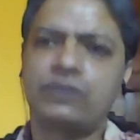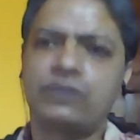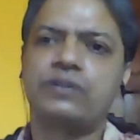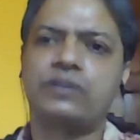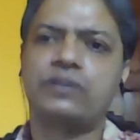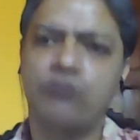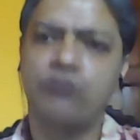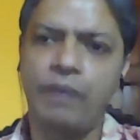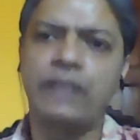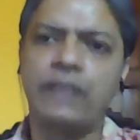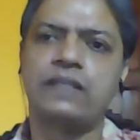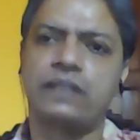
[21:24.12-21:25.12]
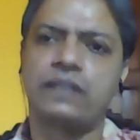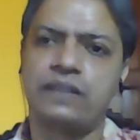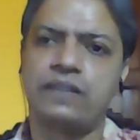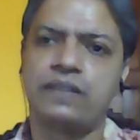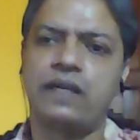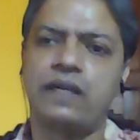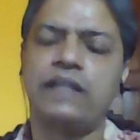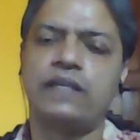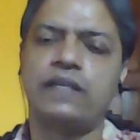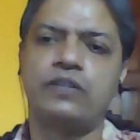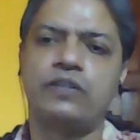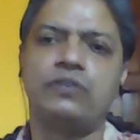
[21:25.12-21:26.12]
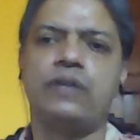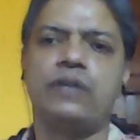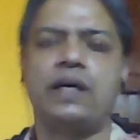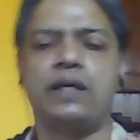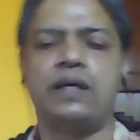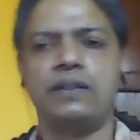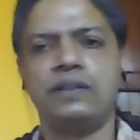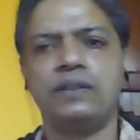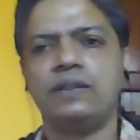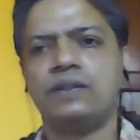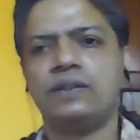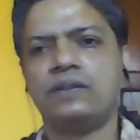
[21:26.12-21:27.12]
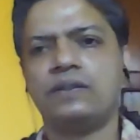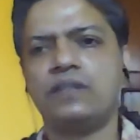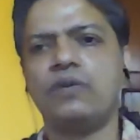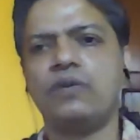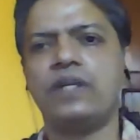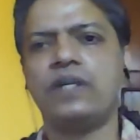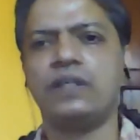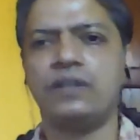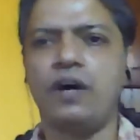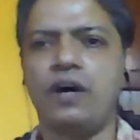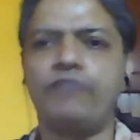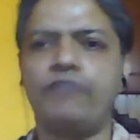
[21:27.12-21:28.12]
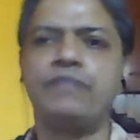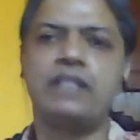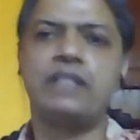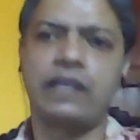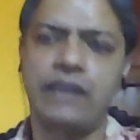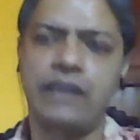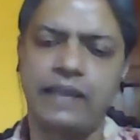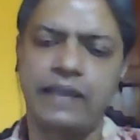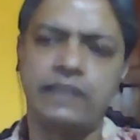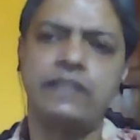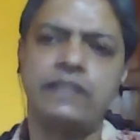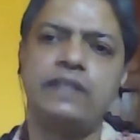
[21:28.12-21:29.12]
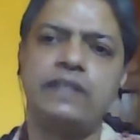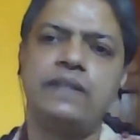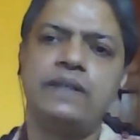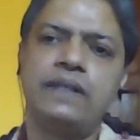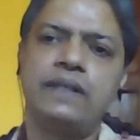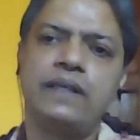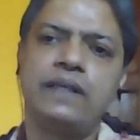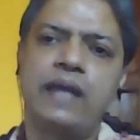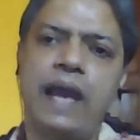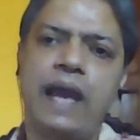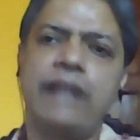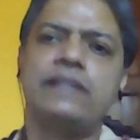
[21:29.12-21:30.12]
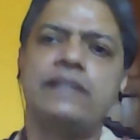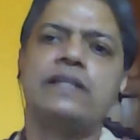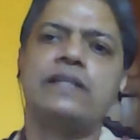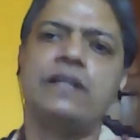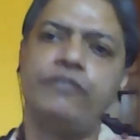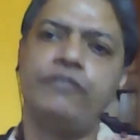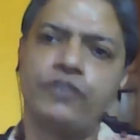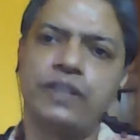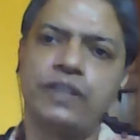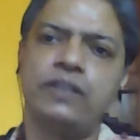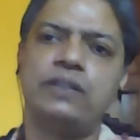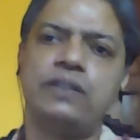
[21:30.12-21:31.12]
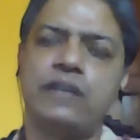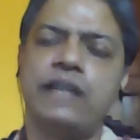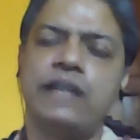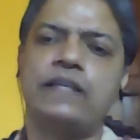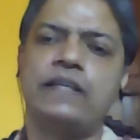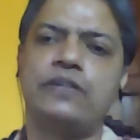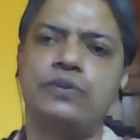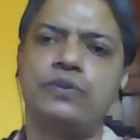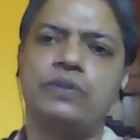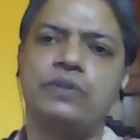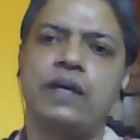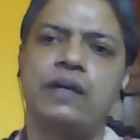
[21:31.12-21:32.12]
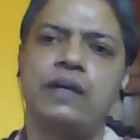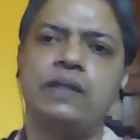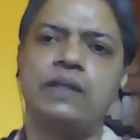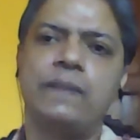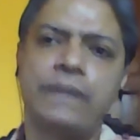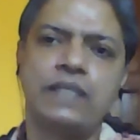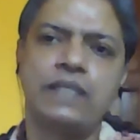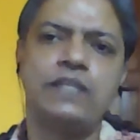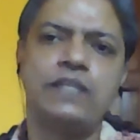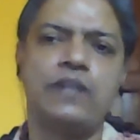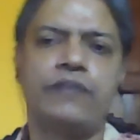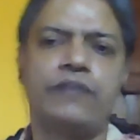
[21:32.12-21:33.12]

comic incidents related to the situation of mistaken identity and confusion related to the presence of